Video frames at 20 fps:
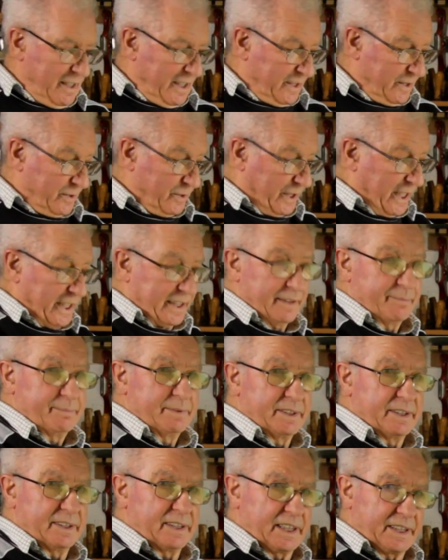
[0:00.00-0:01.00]
to get
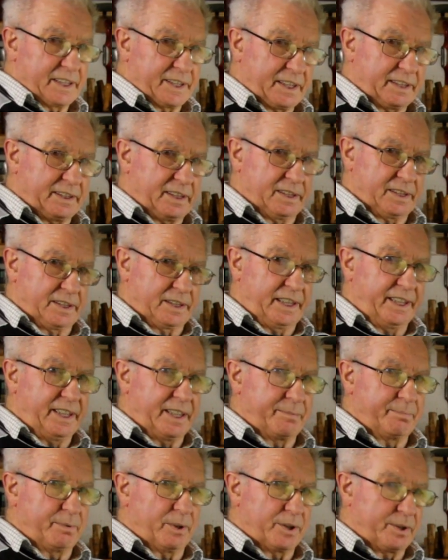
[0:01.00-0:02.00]
as clean
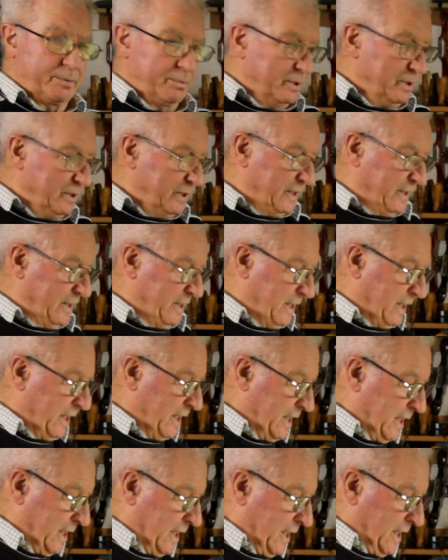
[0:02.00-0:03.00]
as possible.
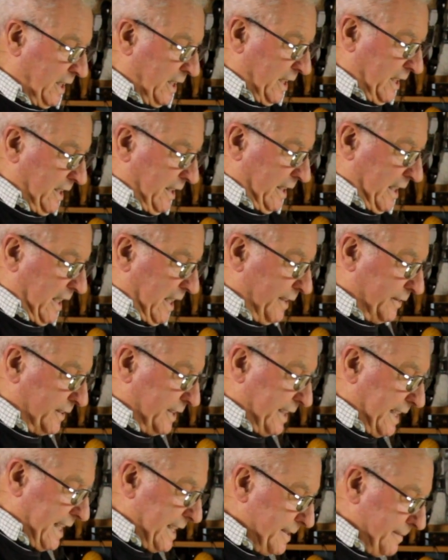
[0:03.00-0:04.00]
After
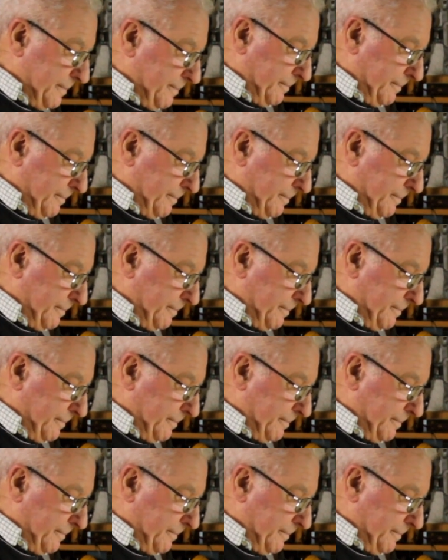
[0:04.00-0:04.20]
that,